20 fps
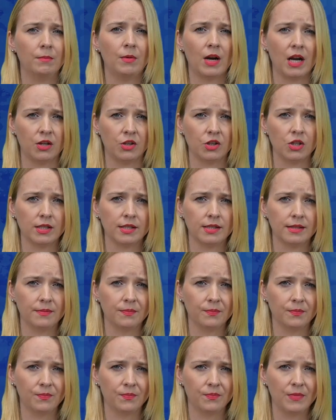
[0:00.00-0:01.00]
branches.
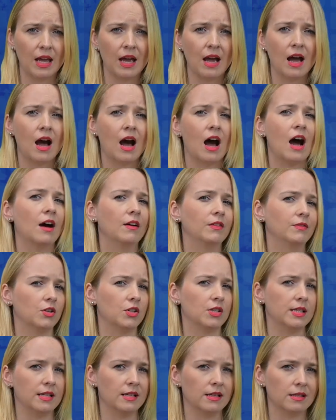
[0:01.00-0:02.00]
After
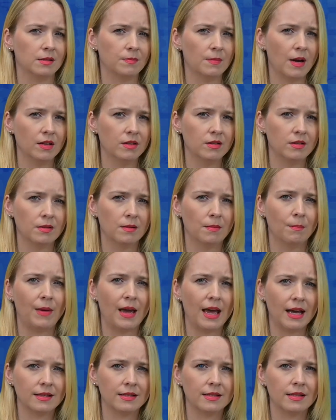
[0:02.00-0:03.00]
6 months,
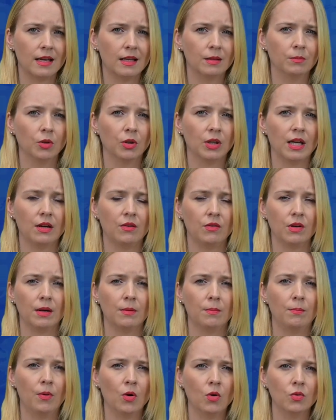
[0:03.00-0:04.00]
banks and
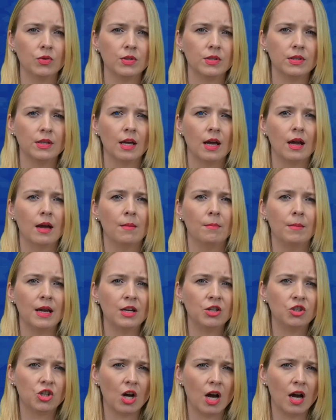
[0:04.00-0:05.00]
Bulgarian Post
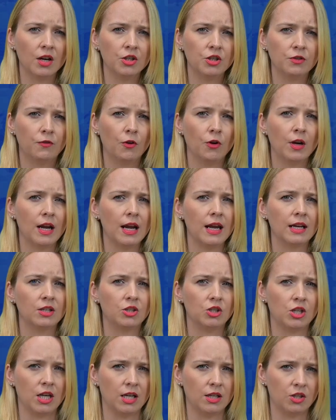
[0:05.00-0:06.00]
may charge for
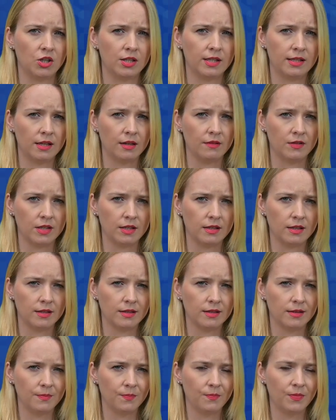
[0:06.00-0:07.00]
exchange
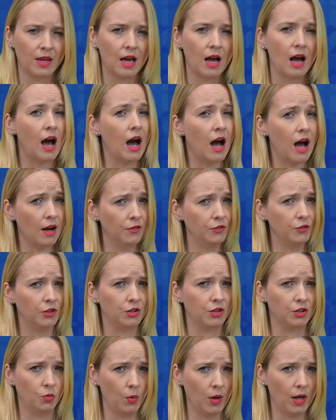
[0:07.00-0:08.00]
services. After
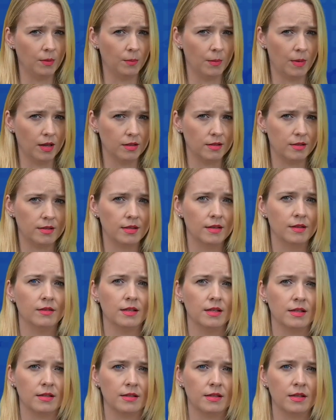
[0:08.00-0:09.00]
12 months,
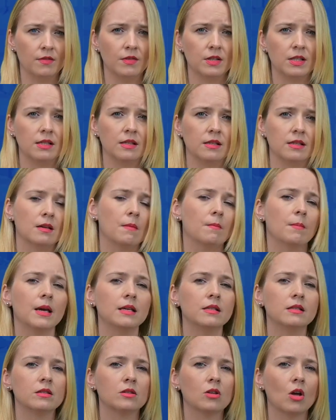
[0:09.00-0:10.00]
these services
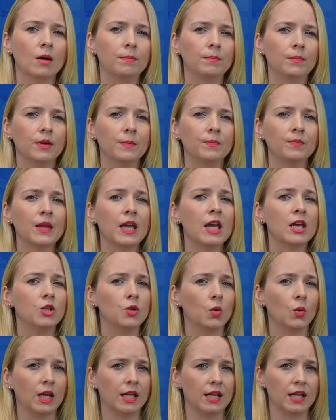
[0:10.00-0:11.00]
may stop.
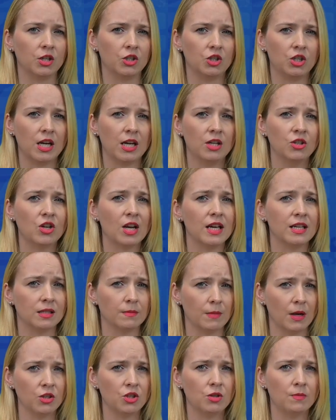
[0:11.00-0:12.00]
You can exchange as
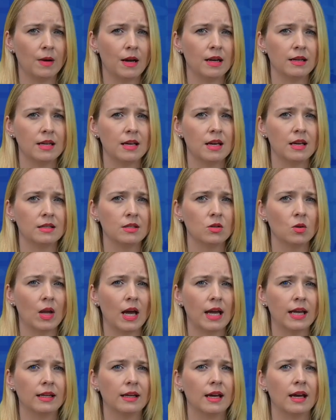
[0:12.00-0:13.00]
much money as you
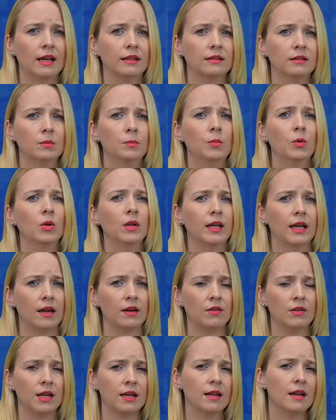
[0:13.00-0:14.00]
like at the
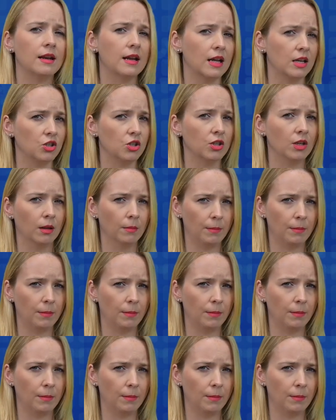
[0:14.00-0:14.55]
Bulgarian National